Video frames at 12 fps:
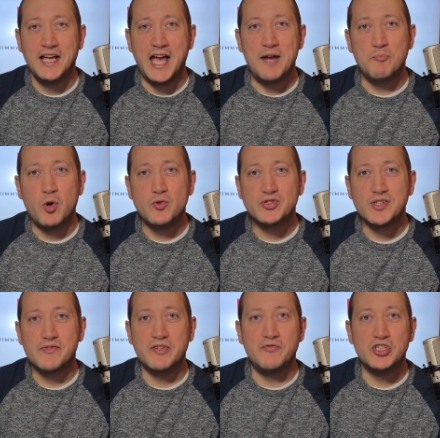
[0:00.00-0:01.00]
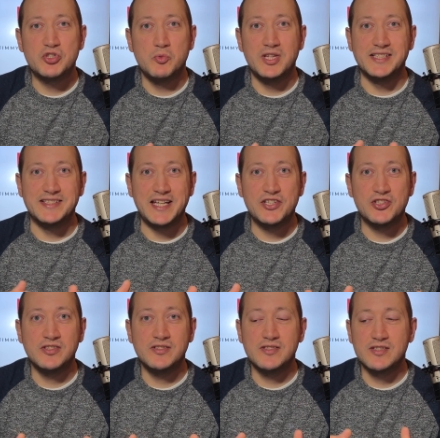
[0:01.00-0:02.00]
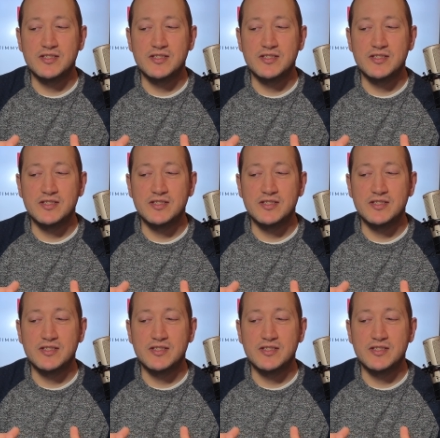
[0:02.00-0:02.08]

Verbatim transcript: And most of the visualizations